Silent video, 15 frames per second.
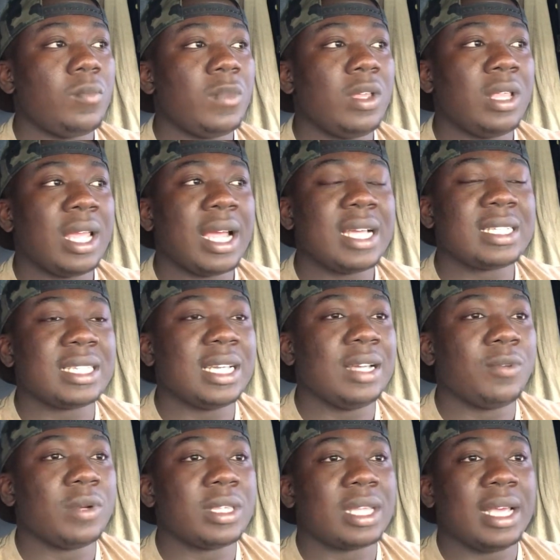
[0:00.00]
like I say,
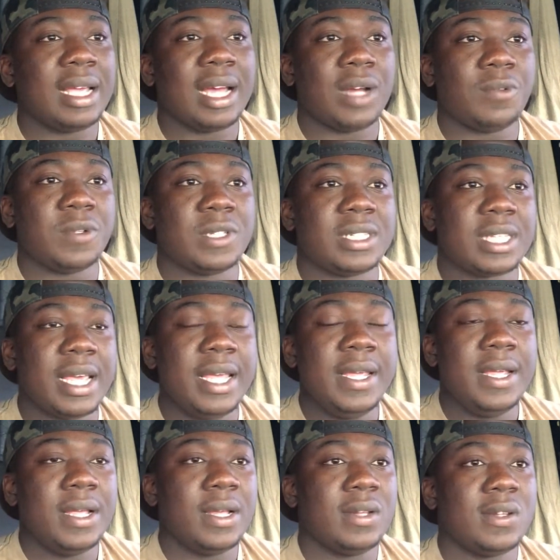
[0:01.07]
one thing I would say,
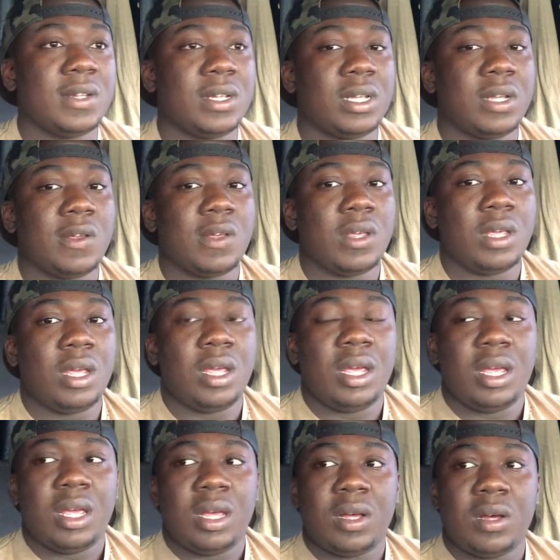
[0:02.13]

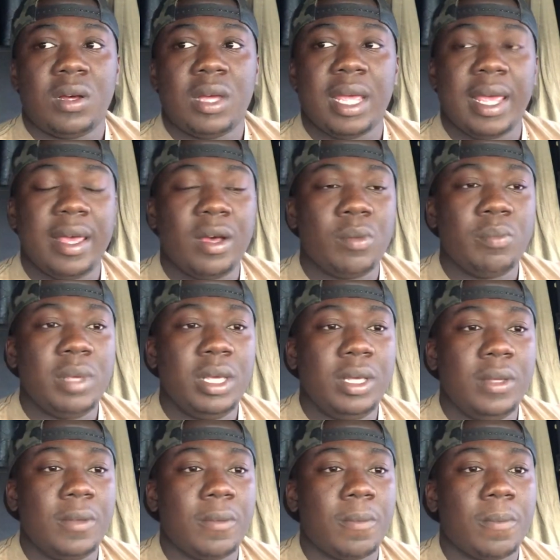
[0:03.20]
it helped me
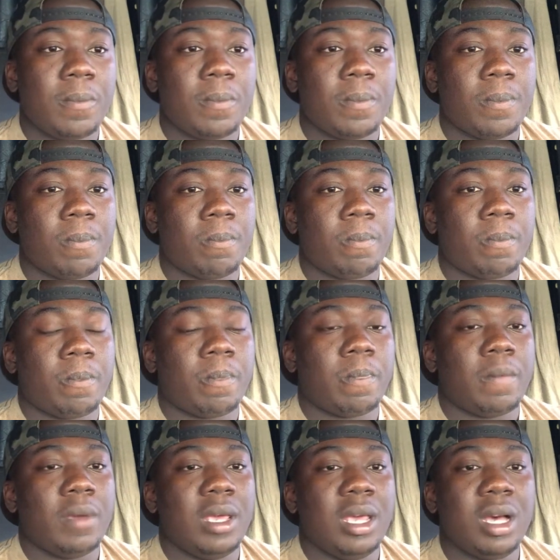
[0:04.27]

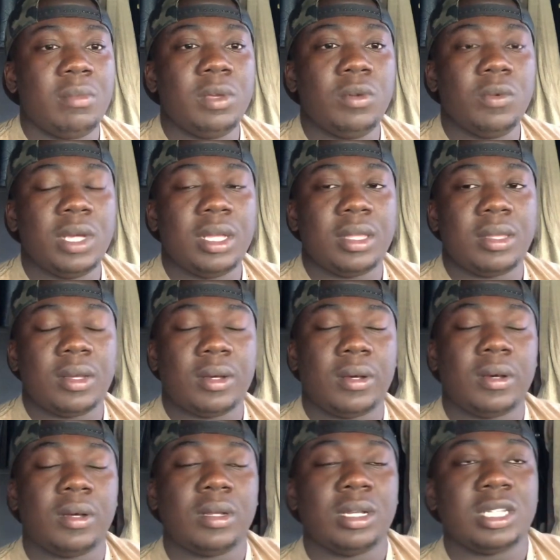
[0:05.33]
with
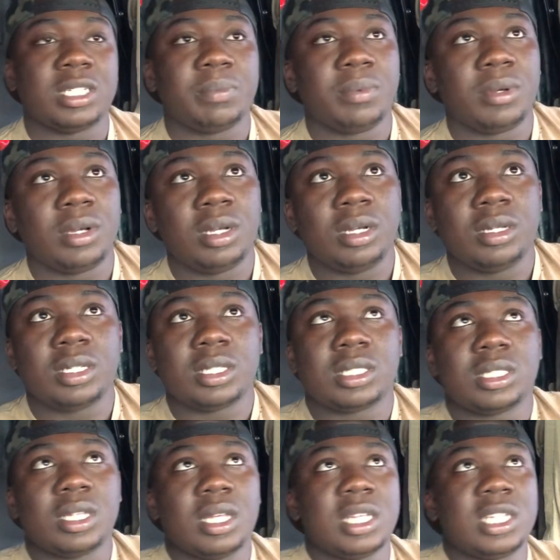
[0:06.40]
the experience
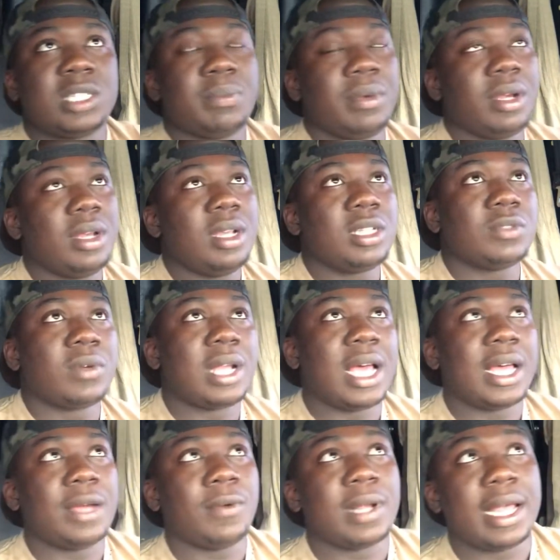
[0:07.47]
when
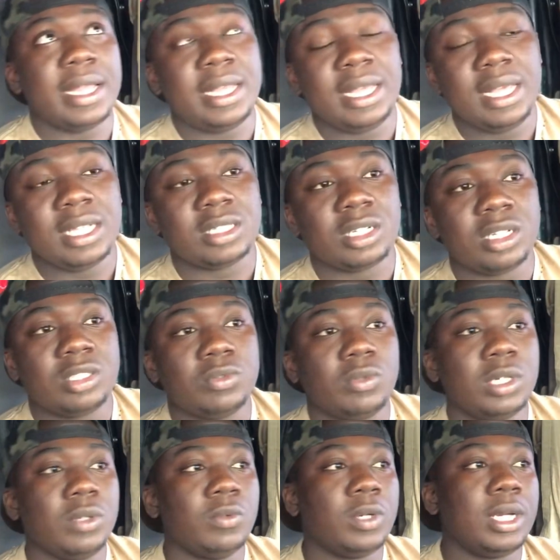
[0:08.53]
I did turn
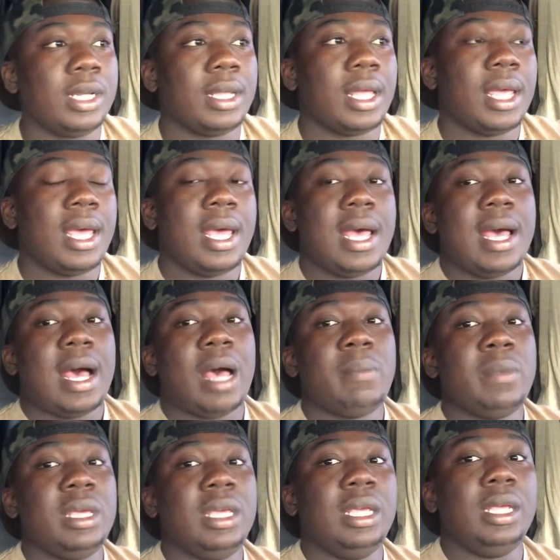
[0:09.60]
21. I
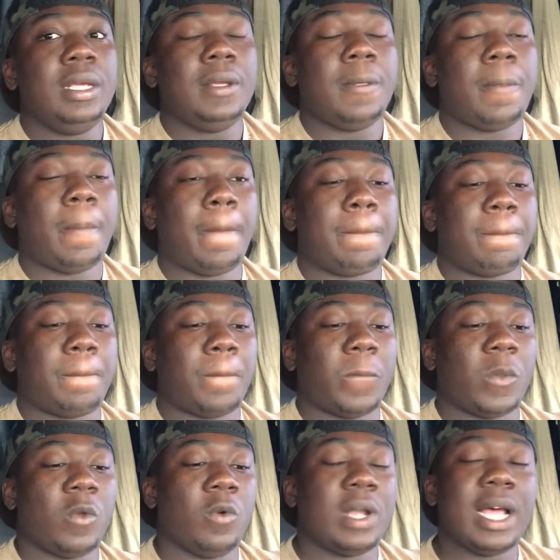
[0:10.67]
mean,
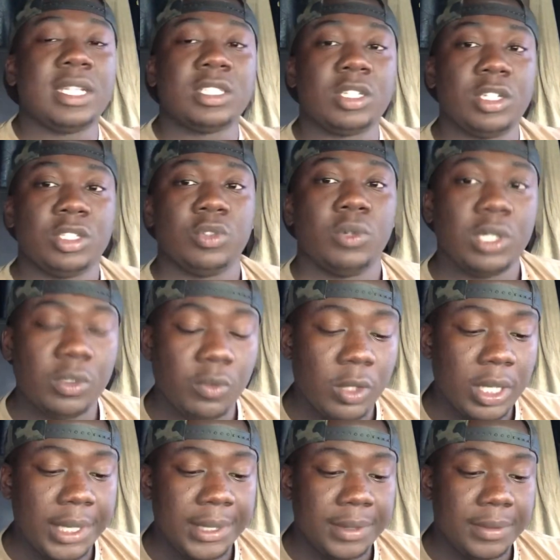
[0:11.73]
when I turned 21,